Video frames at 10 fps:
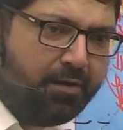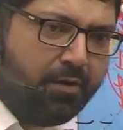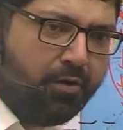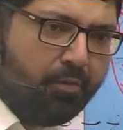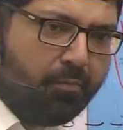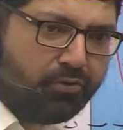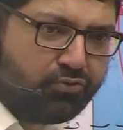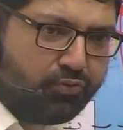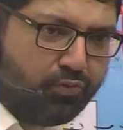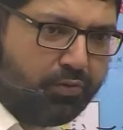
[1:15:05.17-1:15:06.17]
monsoon.
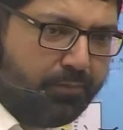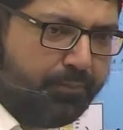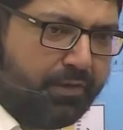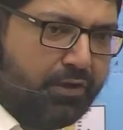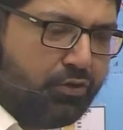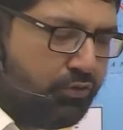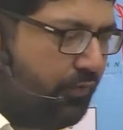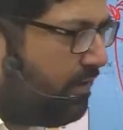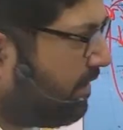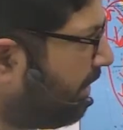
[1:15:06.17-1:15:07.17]
We will
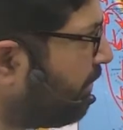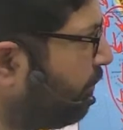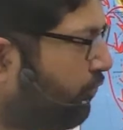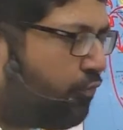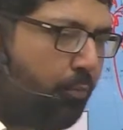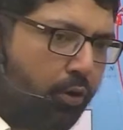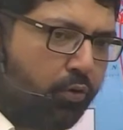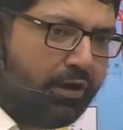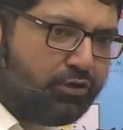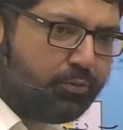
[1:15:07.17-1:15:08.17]
continue it tomorrow, and
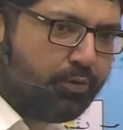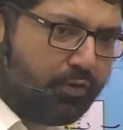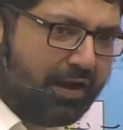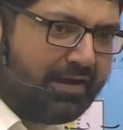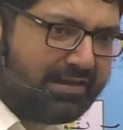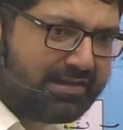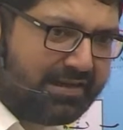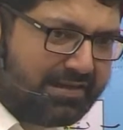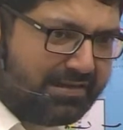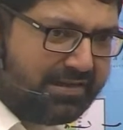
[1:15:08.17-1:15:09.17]
tomorrow I will discuss
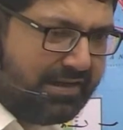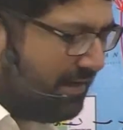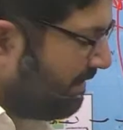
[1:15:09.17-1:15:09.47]
the